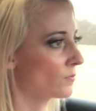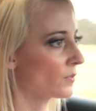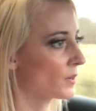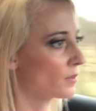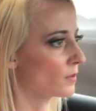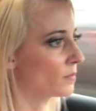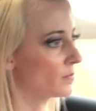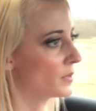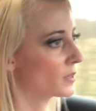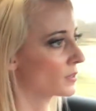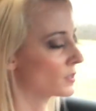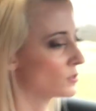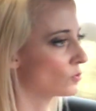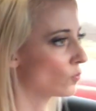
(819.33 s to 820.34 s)
front of the
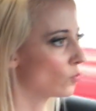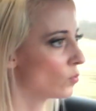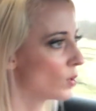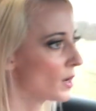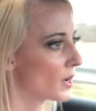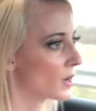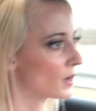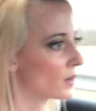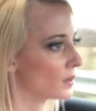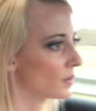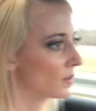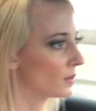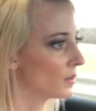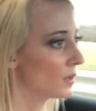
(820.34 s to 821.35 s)
mirror as
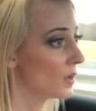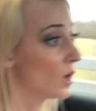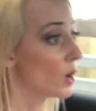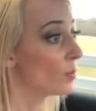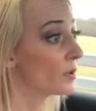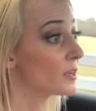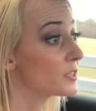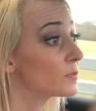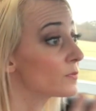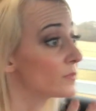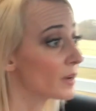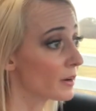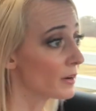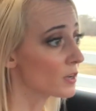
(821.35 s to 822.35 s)
well. But it's
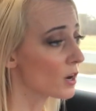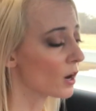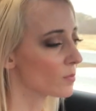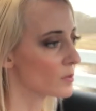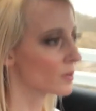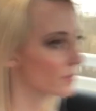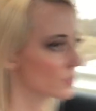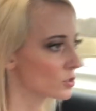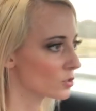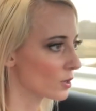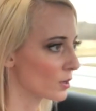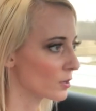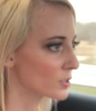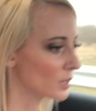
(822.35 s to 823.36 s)
very confident on these
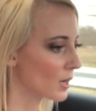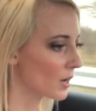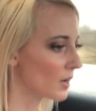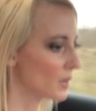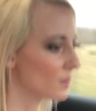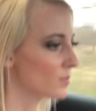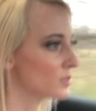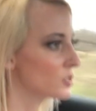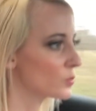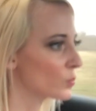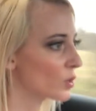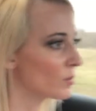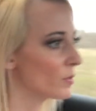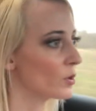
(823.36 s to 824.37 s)
roads. I am in
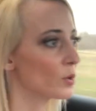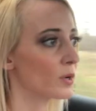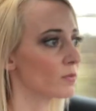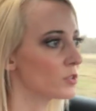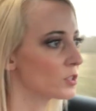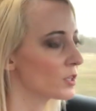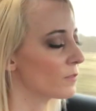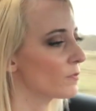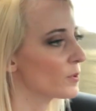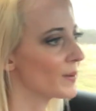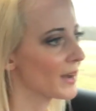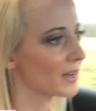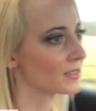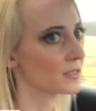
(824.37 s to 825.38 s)
sport mode. It was good for
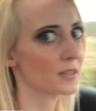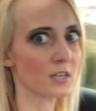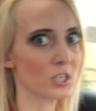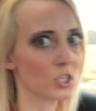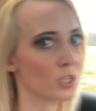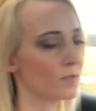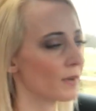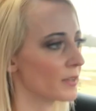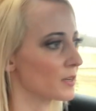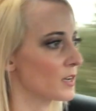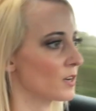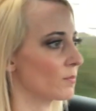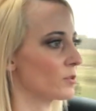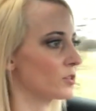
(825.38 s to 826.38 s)
passing. I should have had the
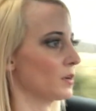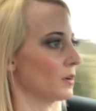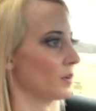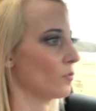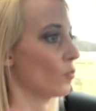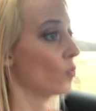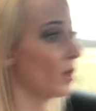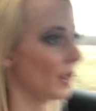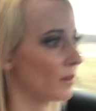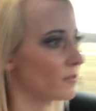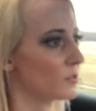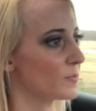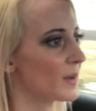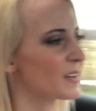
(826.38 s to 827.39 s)
cameras on while I
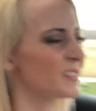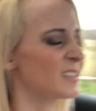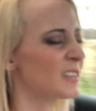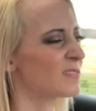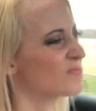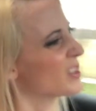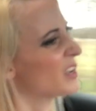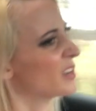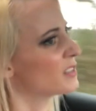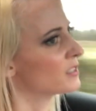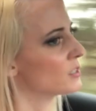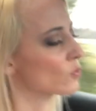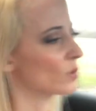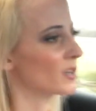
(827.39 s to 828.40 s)
was passing.
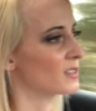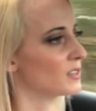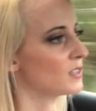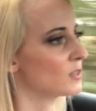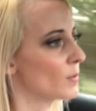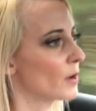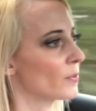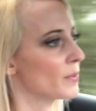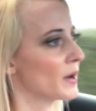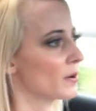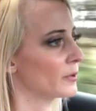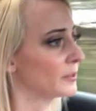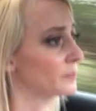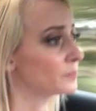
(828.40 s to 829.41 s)
Didn't quite think about
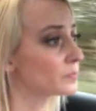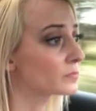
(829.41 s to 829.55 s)
that one.